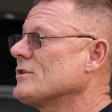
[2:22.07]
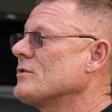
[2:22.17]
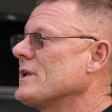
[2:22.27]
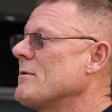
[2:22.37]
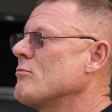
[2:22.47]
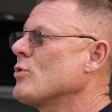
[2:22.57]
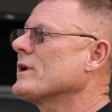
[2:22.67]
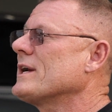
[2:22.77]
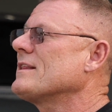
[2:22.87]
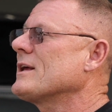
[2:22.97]
you can
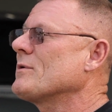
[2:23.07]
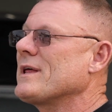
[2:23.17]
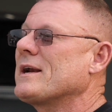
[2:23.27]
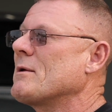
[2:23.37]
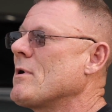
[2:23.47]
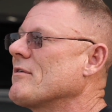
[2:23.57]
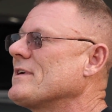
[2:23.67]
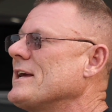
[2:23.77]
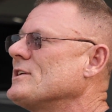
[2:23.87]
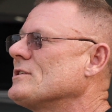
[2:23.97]
import anything without any
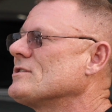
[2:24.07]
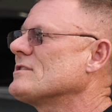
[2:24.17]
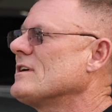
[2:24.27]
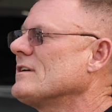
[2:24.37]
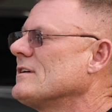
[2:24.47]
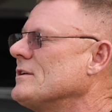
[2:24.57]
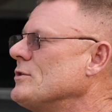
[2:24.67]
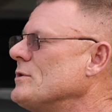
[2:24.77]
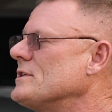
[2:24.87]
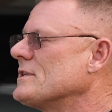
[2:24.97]
modifications and
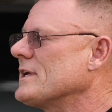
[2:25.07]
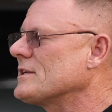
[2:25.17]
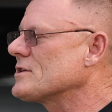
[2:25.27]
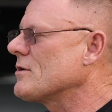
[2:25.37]
duties and things.